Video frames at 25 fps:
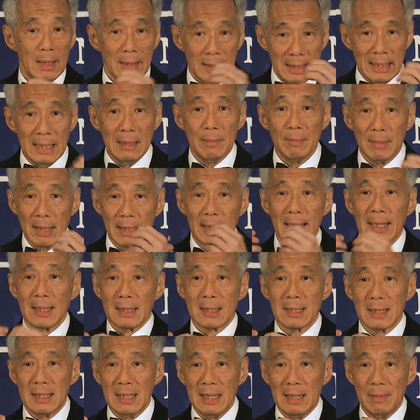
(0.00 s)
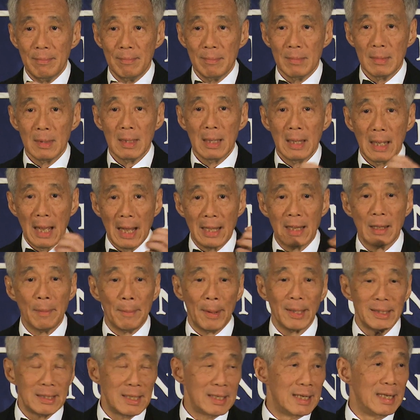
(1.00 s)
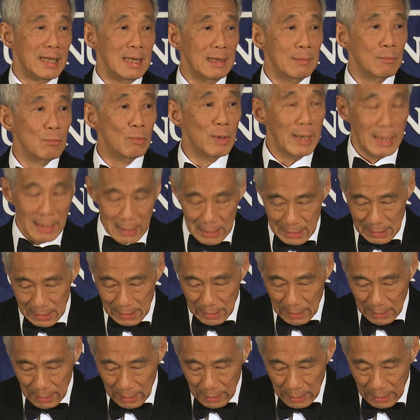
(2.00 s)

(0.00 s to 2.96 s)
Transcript: Team against team, and the better team wins.